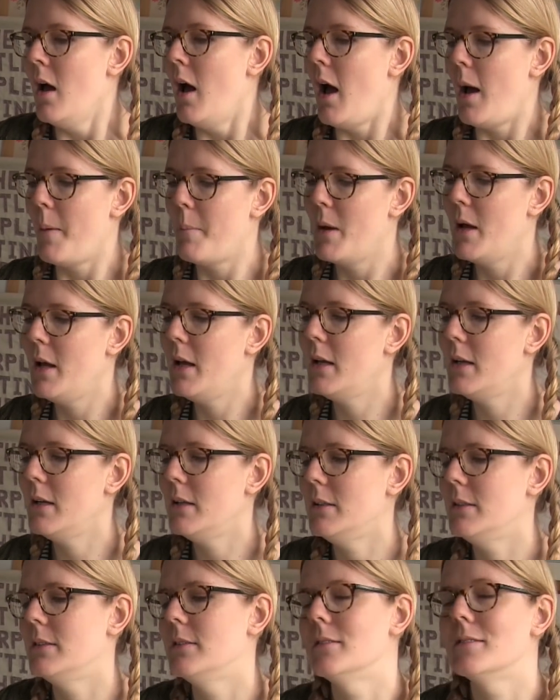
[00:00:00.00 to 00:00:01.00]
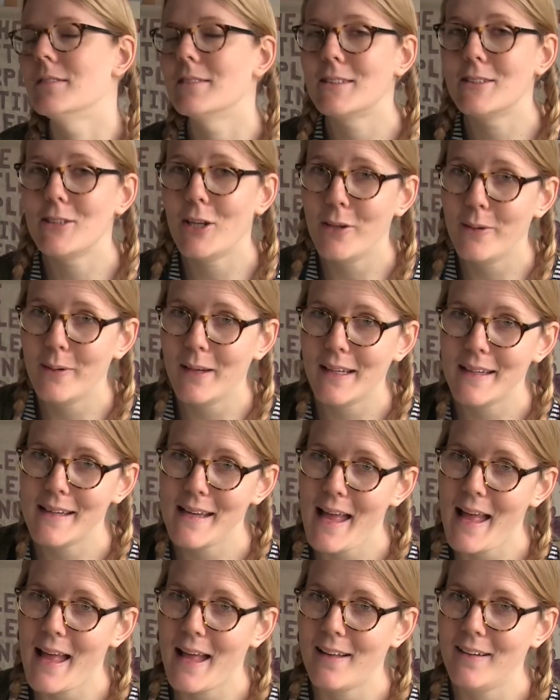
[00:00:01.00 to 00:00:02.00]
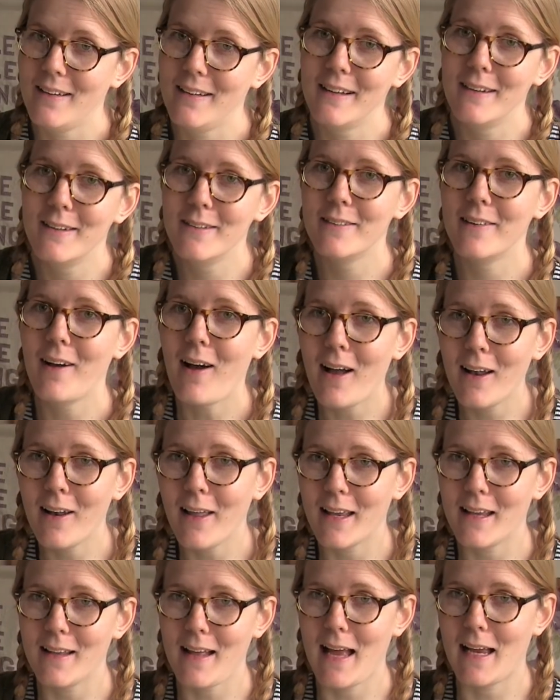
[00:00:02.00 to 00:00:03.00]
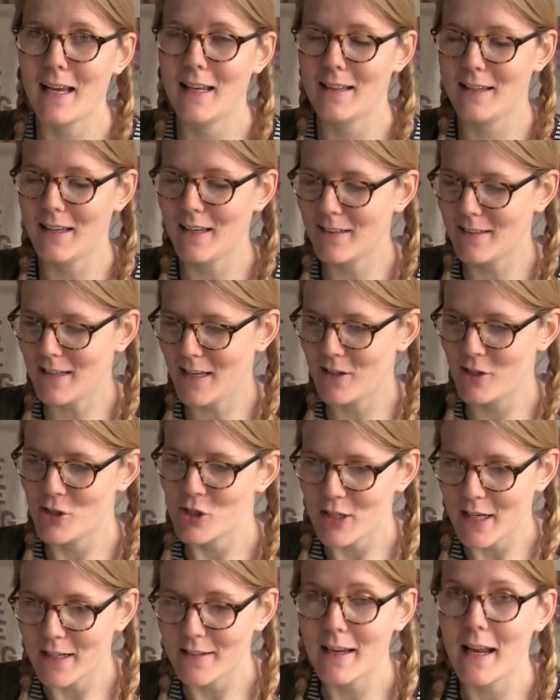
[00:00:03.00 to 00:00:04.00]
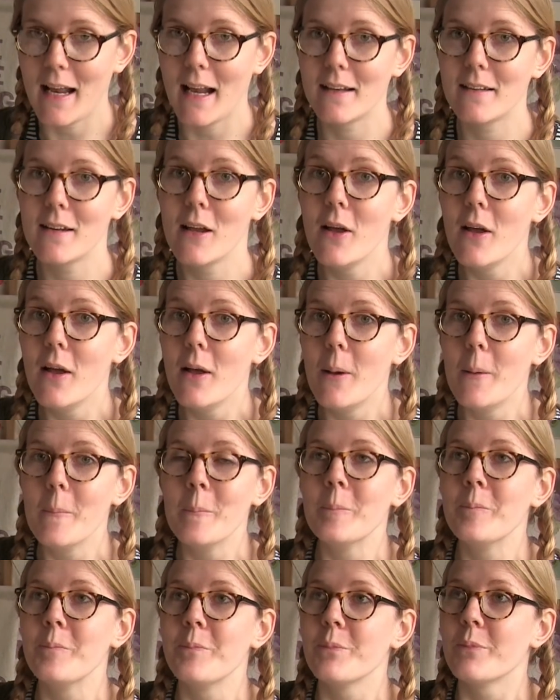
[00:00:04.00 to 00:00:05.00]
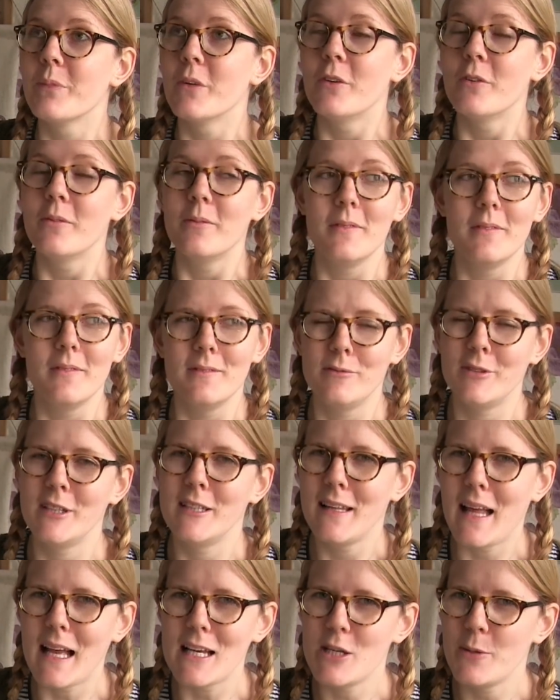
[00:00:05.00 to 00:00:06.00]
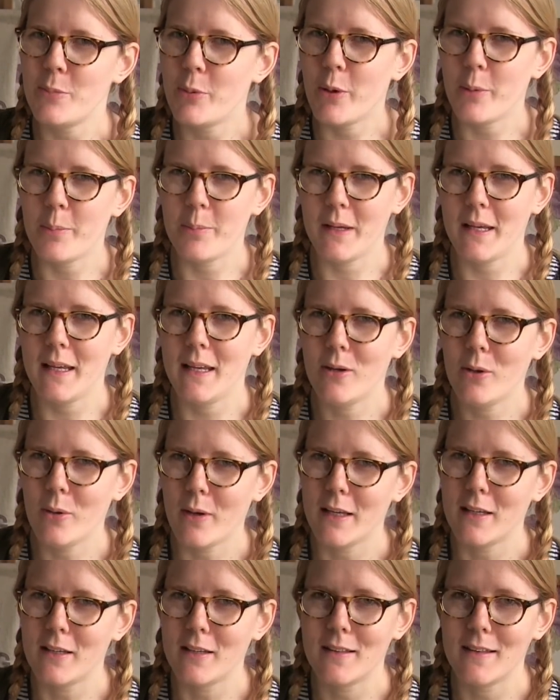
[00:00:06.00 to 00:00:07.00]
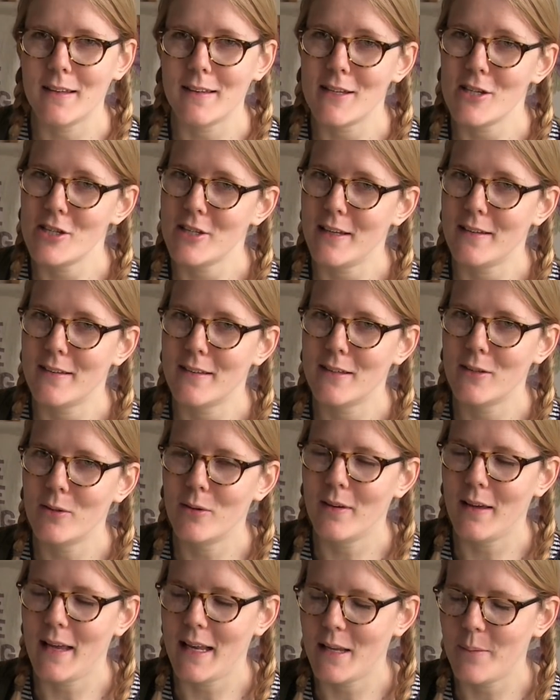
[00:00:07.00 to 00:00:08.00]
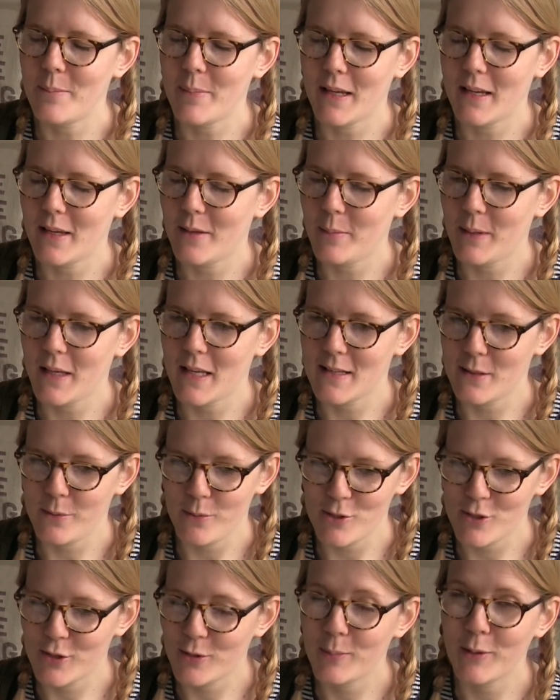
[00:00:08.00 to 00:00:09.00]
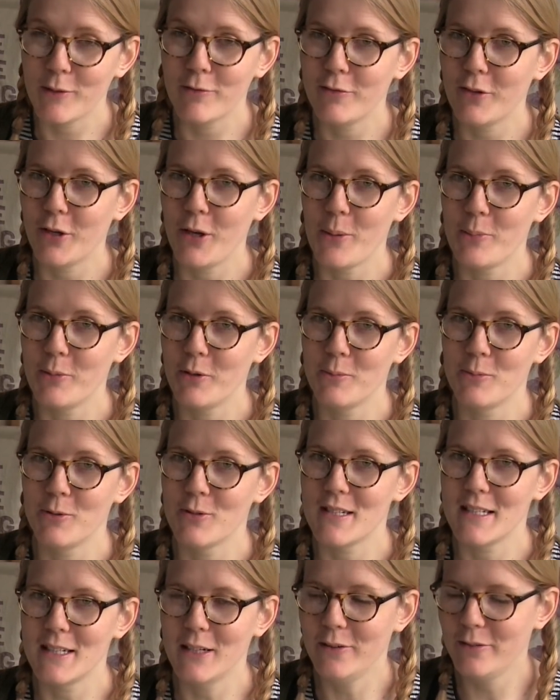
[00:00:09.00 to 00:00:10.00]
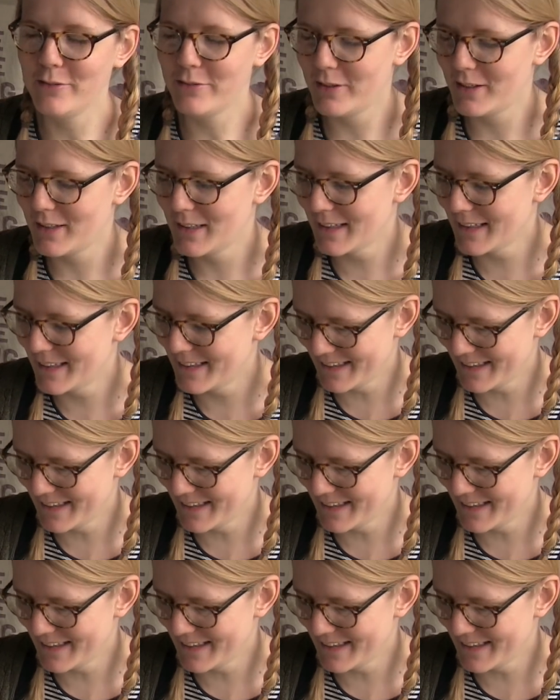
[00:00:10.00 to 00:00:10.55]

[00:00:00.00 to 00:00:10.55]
So yeah, I like hanging things in the shed, and it's actually probably quite good that the shed's not any bigger because it would just be full up with more stuff.